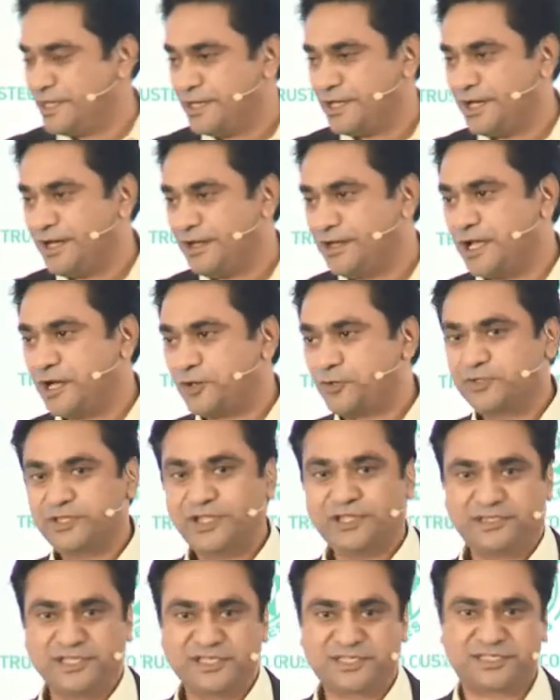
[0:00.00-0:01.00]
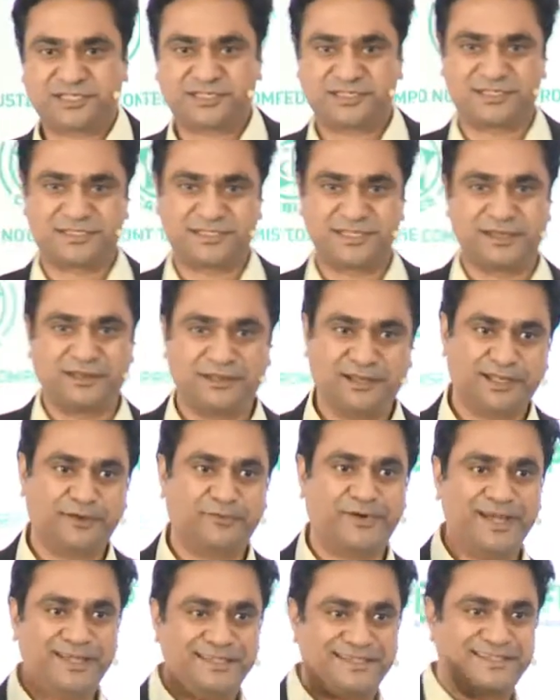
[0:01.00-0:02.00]
I'll argue that this single
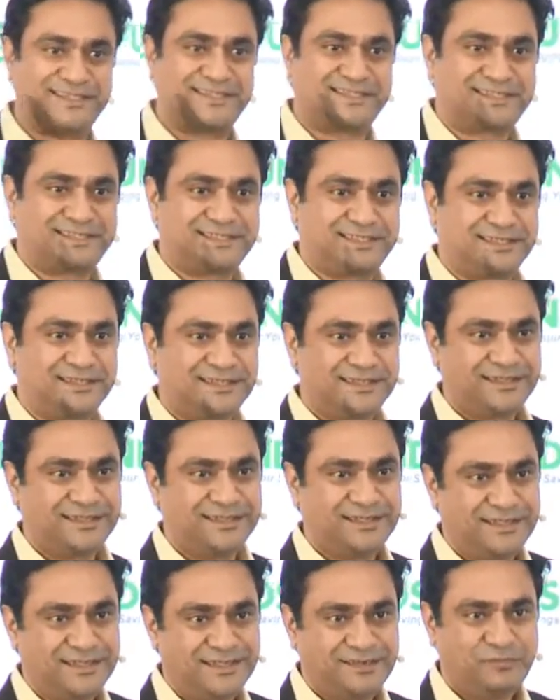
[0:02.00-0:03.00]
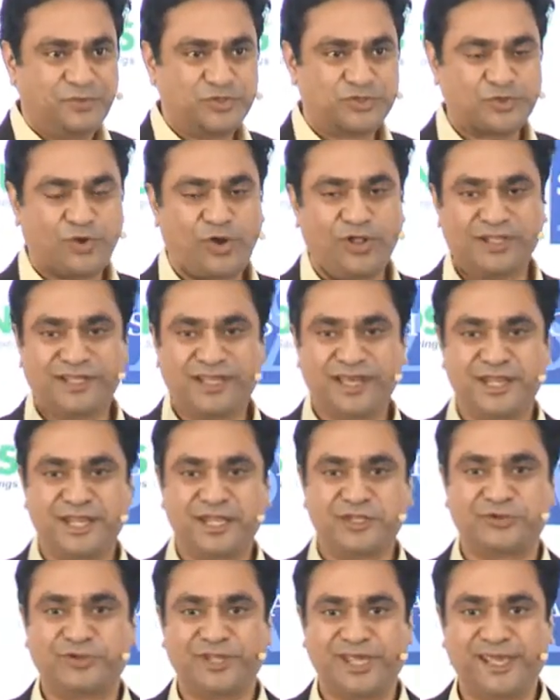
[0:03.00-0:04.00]
device, which we're all carrying
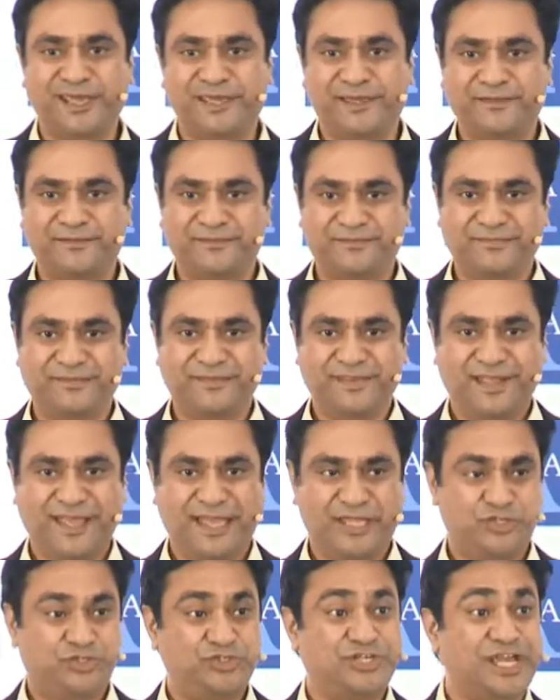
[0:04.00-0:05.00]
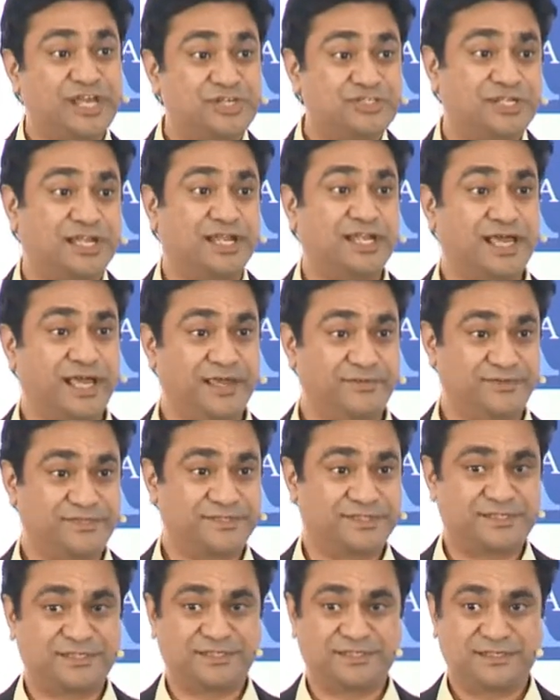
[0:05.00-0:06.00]
today, has changed our
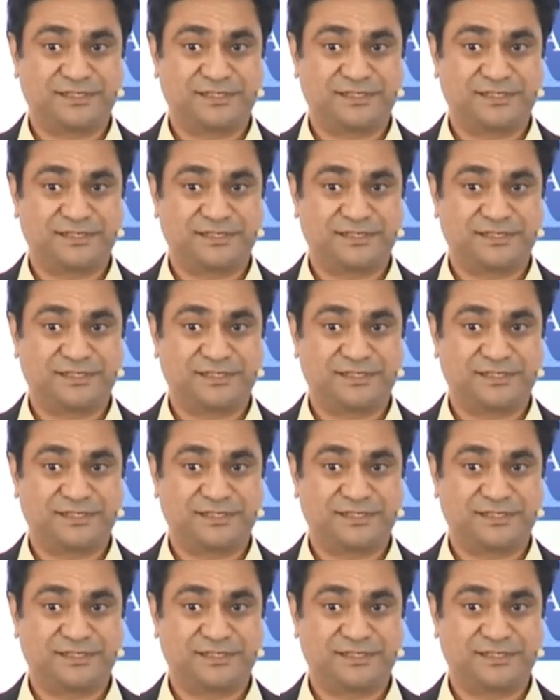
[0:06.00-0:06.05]
lives.